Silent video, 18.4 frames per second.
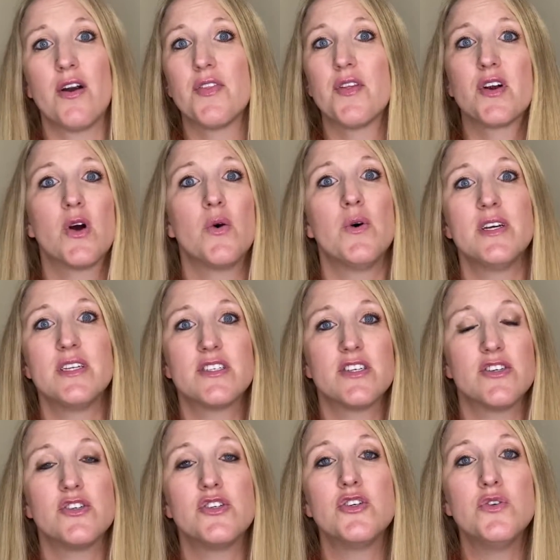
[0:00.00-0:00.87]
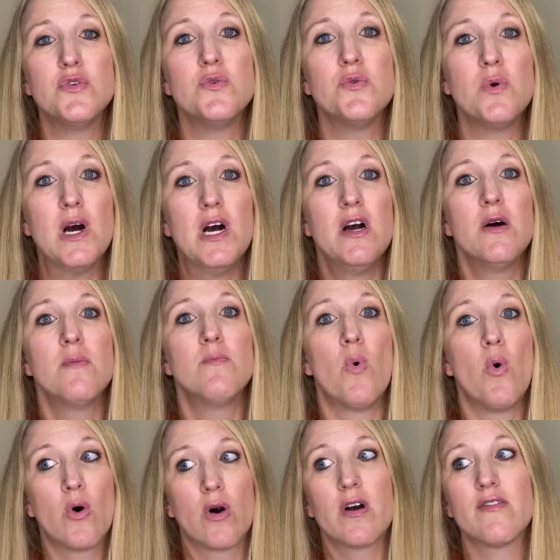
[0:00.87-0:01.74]
They're going to do
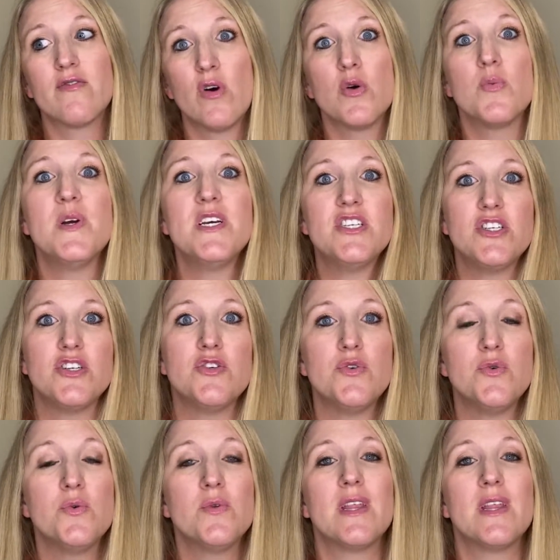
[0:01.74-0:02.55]
more of what we do